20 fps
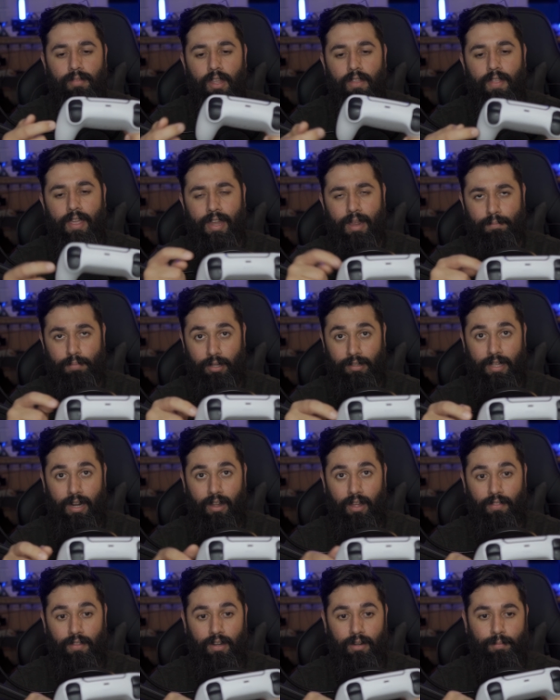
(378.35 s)
they could put that
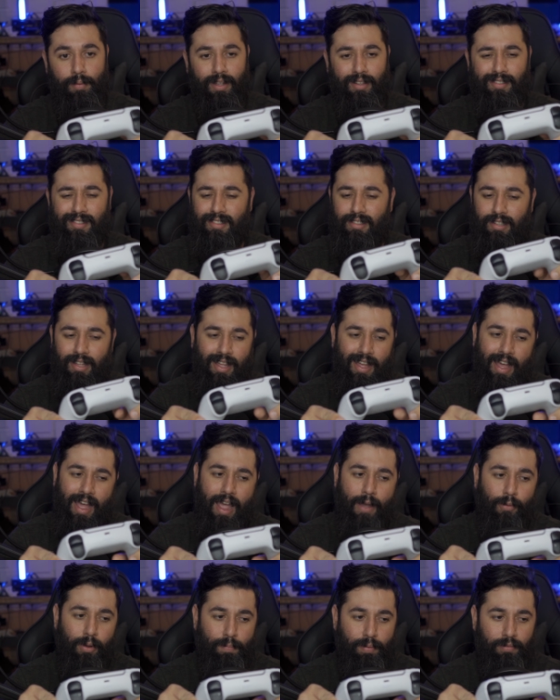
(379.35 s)
on there, because
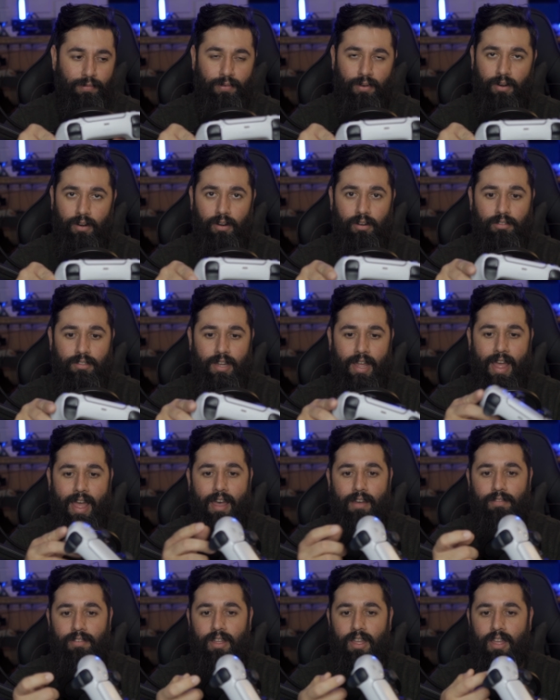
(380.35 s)
I would prefer to
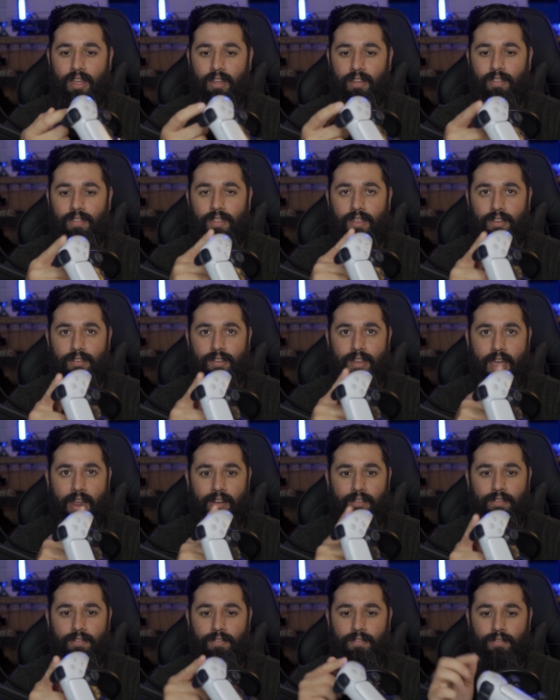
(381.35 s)
have this kind
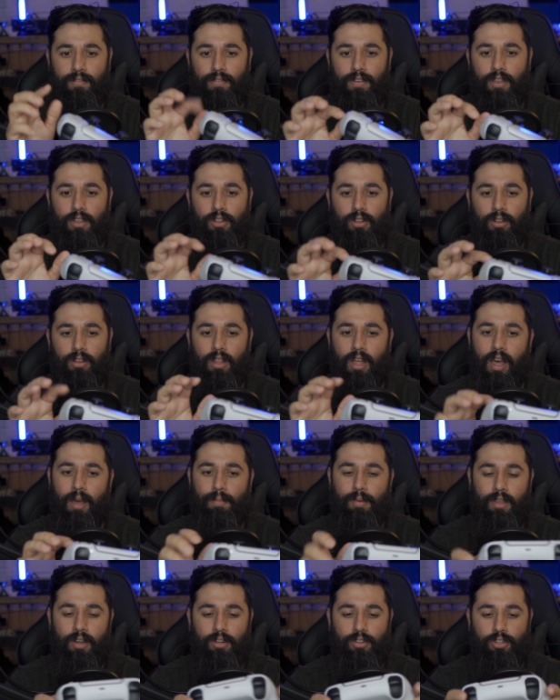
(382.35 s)
of feel
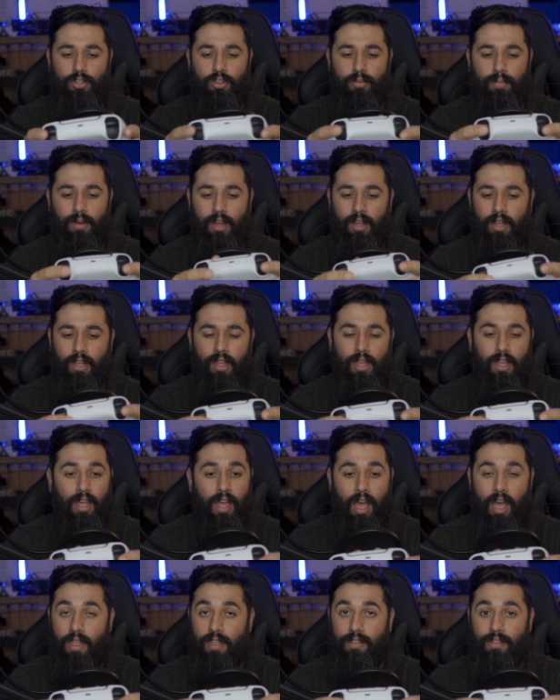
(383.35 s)
up here too. But
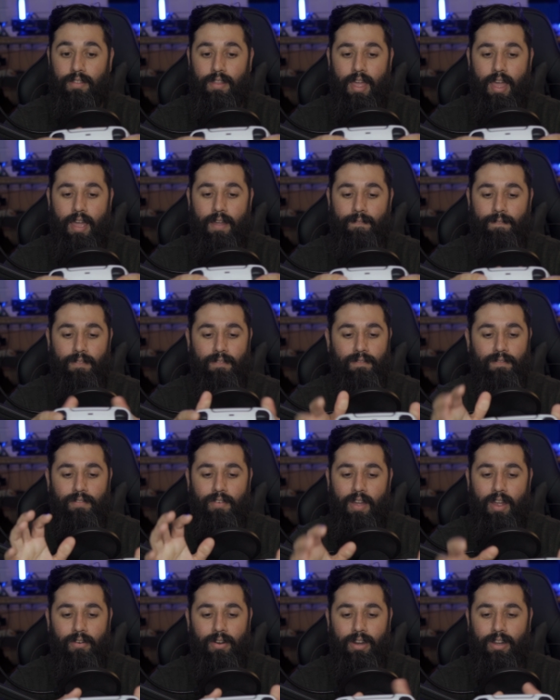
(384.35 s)
other than that,
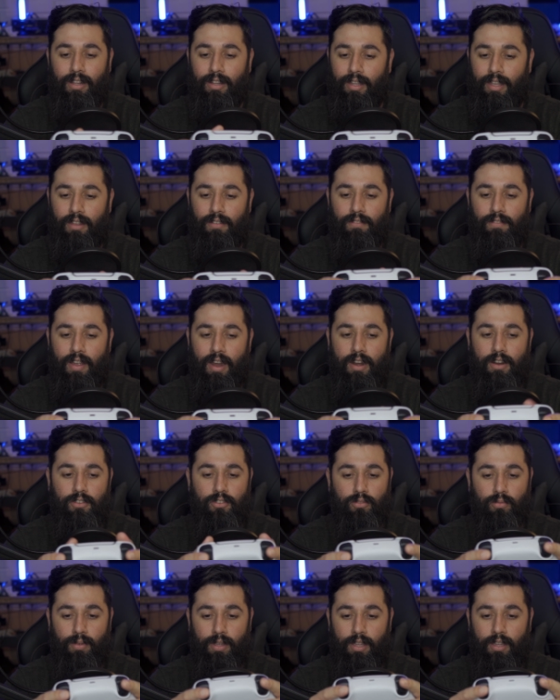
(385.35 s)
very clean, very
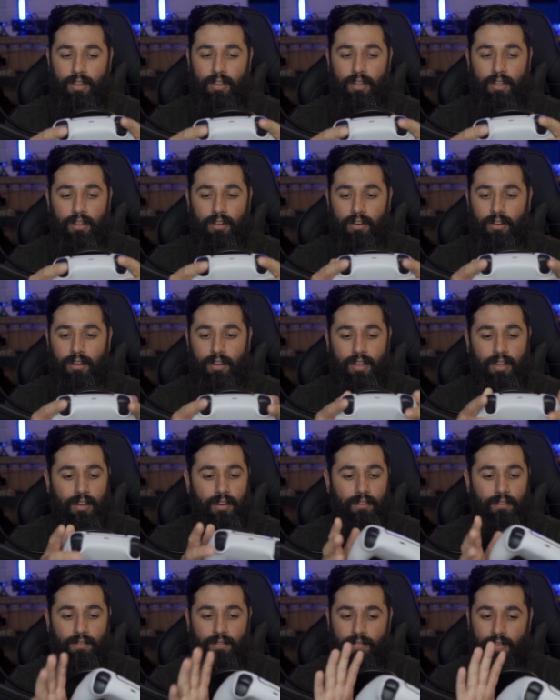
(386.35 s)
sweet
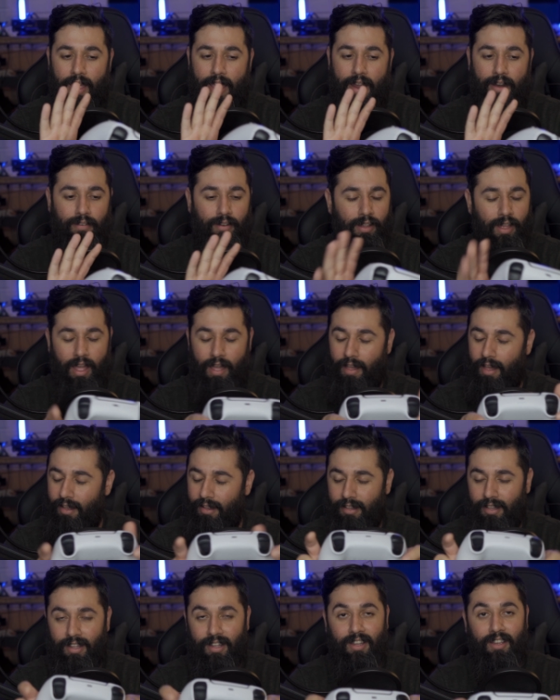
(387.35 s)
looking, very
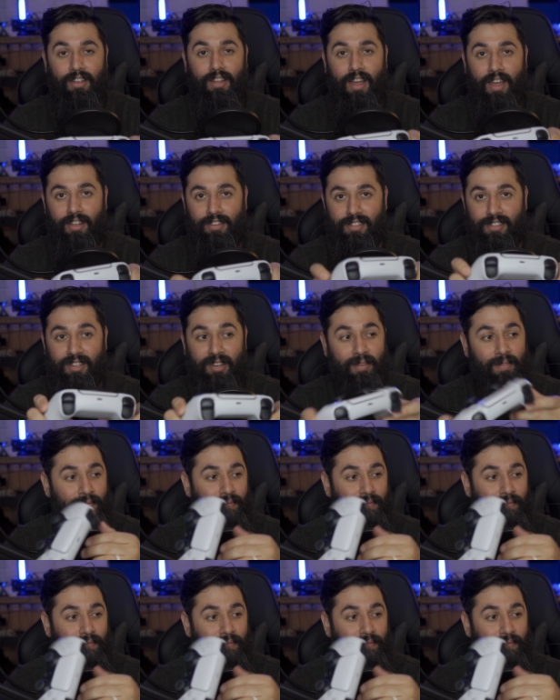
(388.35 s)
guys,